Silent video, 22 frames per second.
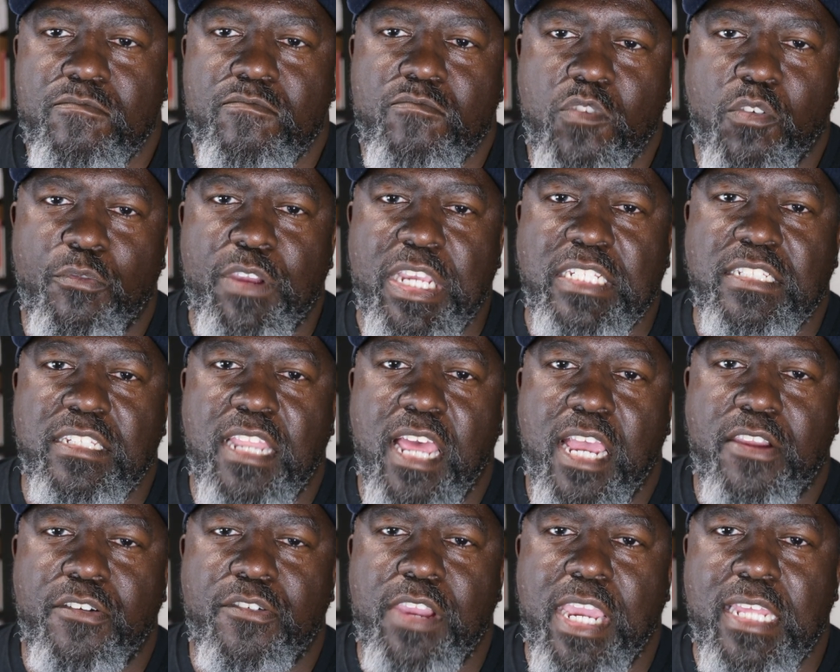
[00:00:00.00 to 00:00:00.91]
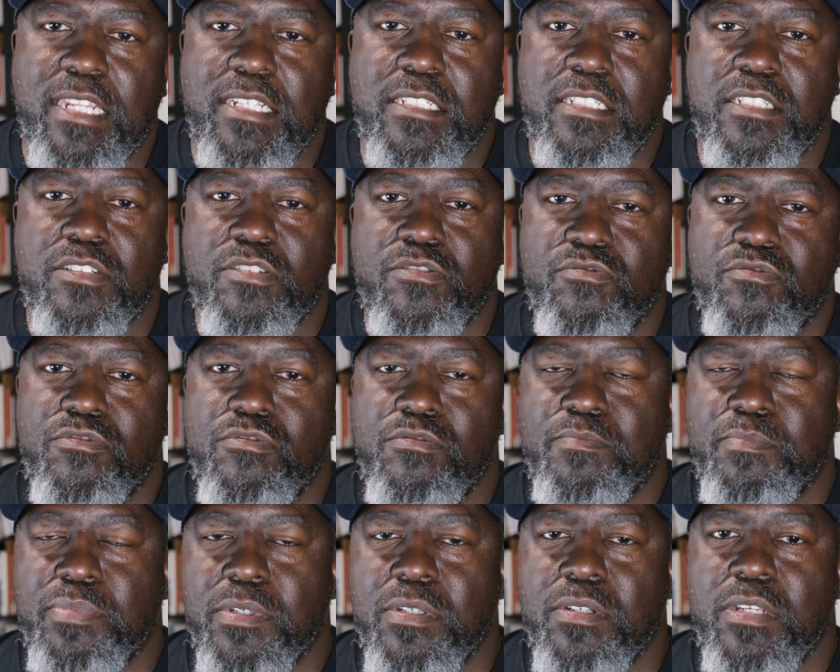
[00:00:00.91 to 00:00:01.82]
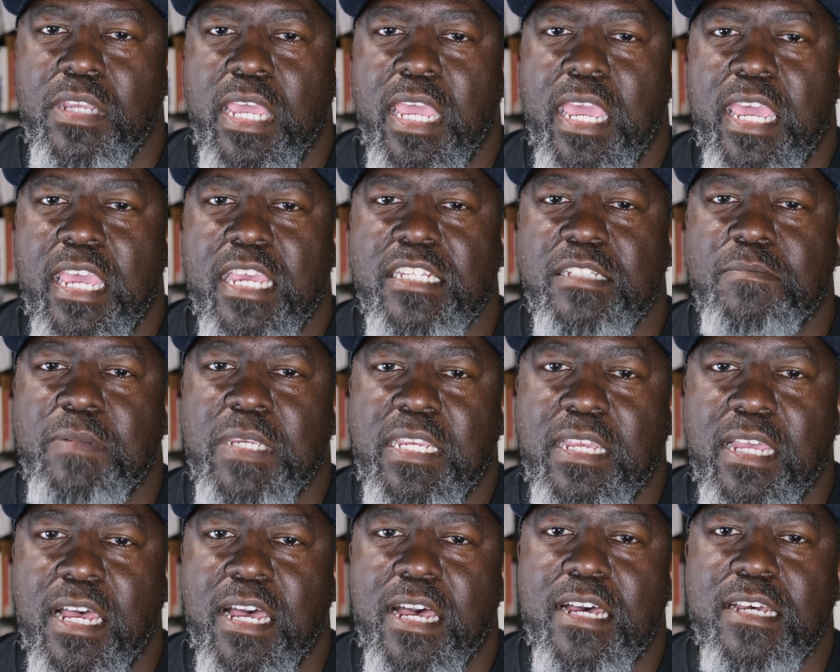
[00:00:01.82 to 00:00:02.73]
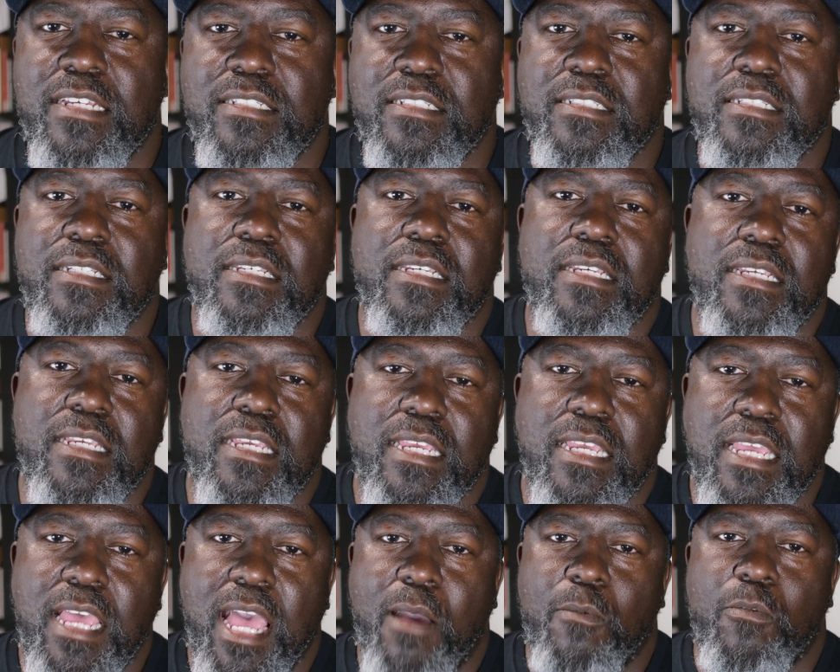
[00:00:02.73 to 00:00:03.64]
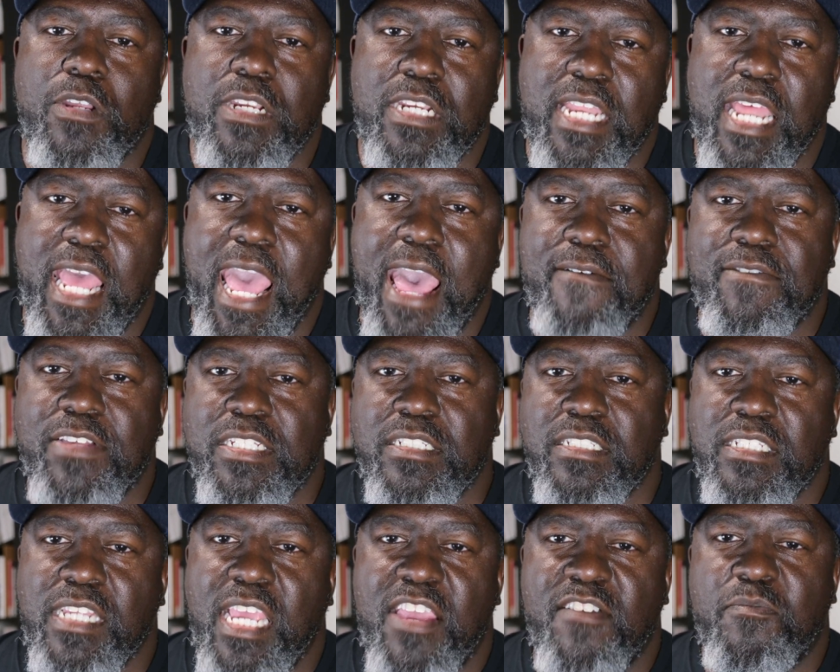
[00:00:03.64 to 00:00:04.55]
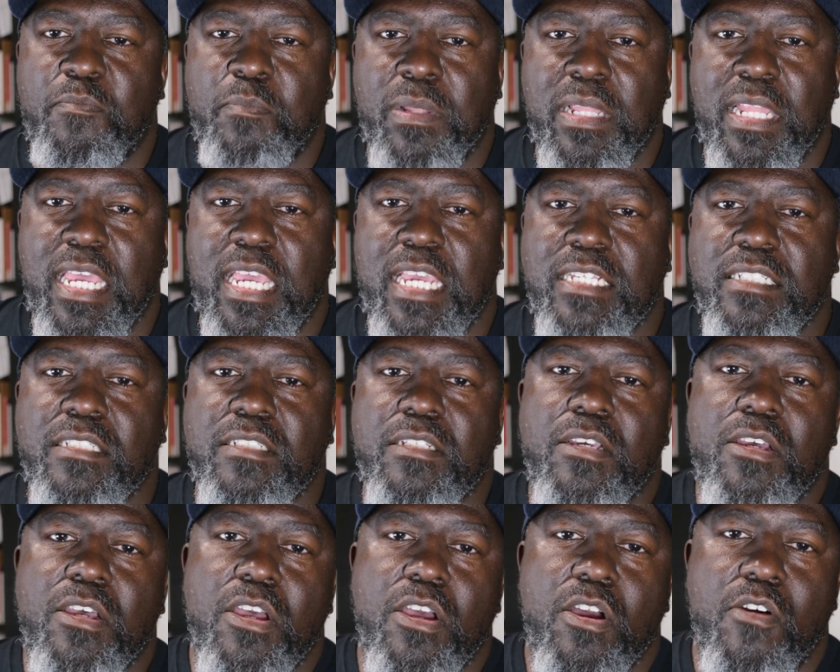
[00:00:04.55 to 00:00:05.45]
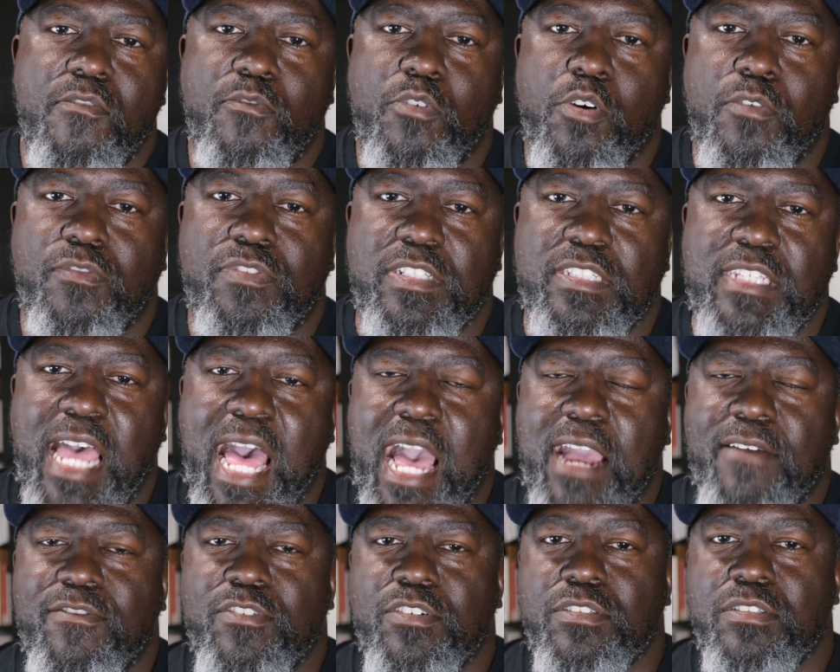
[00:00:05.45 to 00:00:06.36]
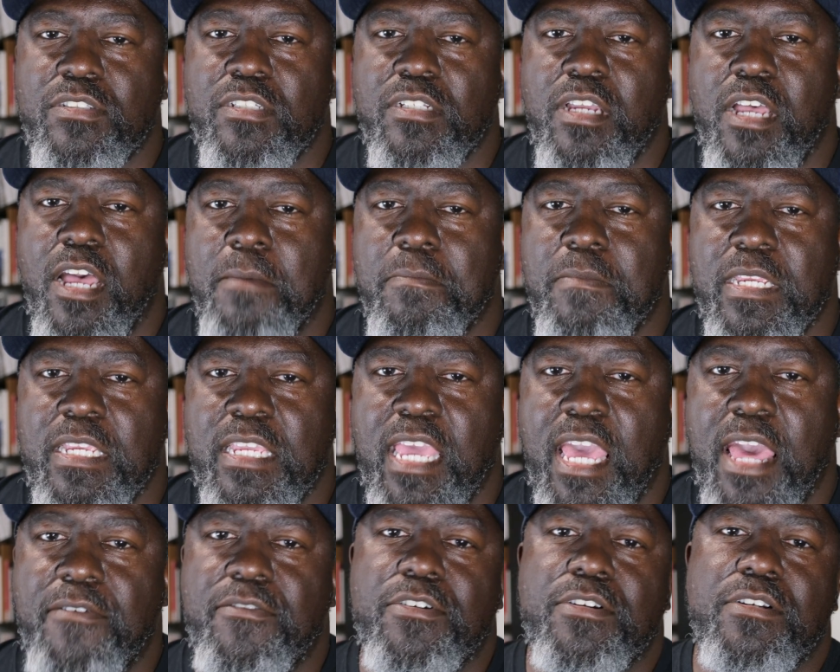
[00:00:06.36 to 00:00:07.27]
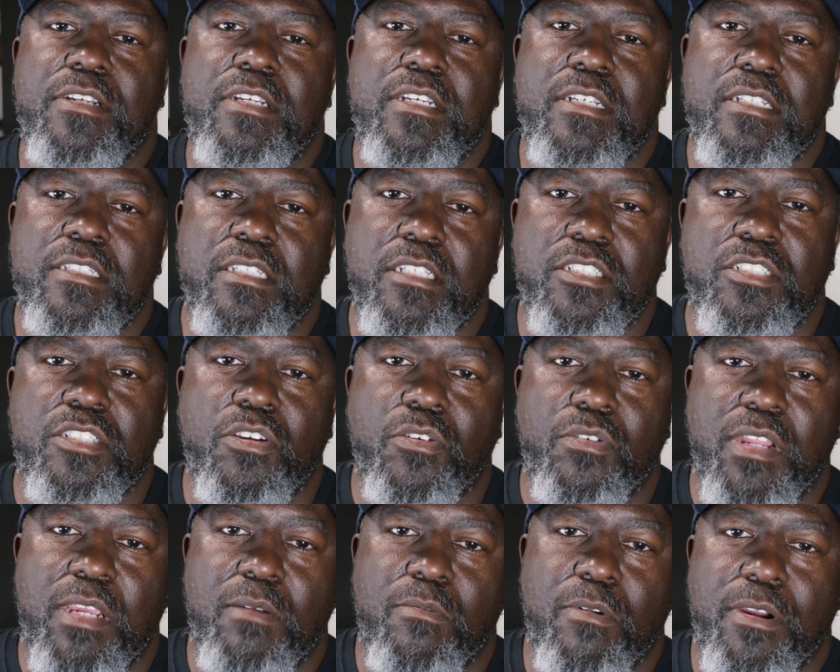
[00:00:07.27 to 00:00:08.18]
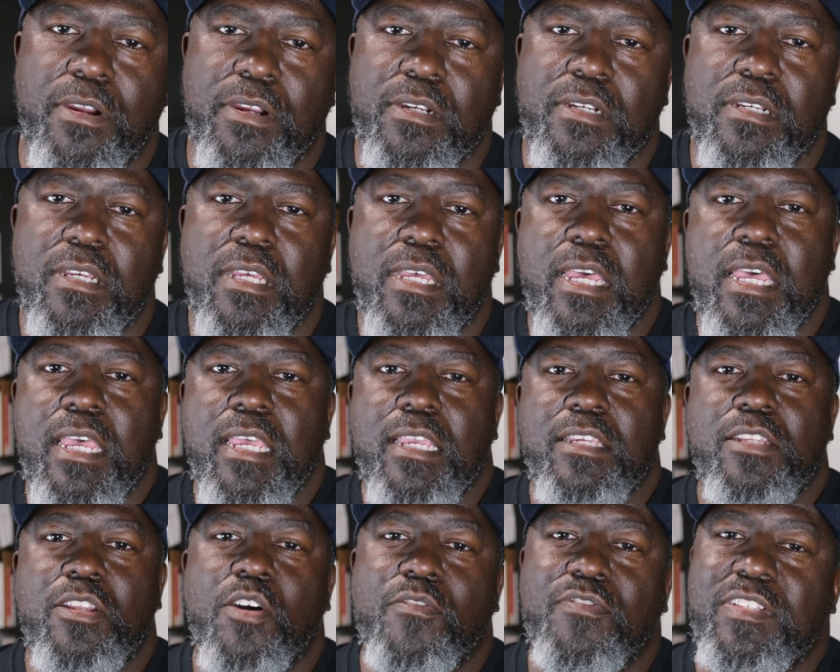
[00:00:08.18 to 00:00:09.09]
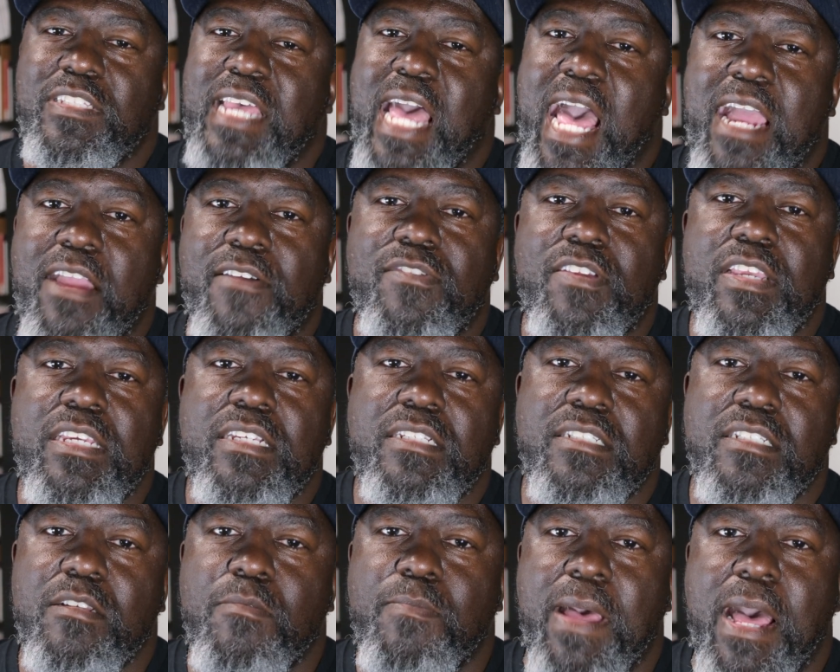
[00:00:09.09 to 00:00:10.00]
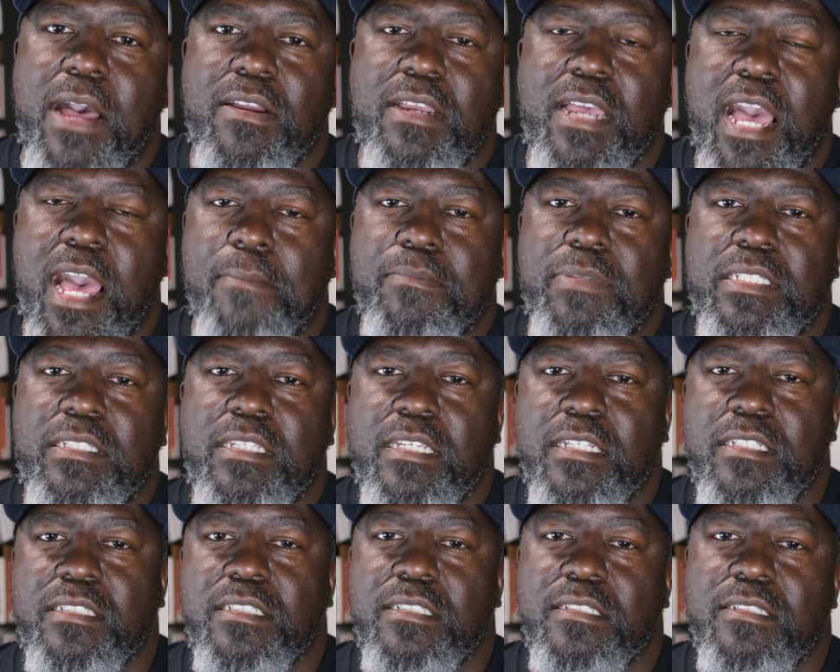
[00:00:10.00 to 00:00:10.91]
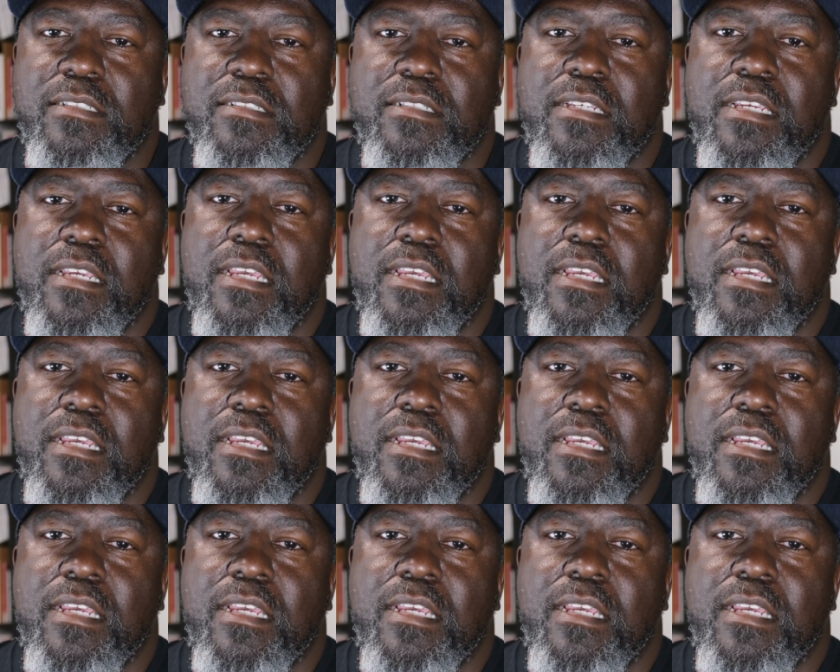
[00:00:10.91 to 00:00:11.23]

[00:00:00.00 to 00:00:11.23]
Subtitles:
reason I created this group is because I wanted to have a safe place for photographers to come together to show their work. You know, photography isn't about competition.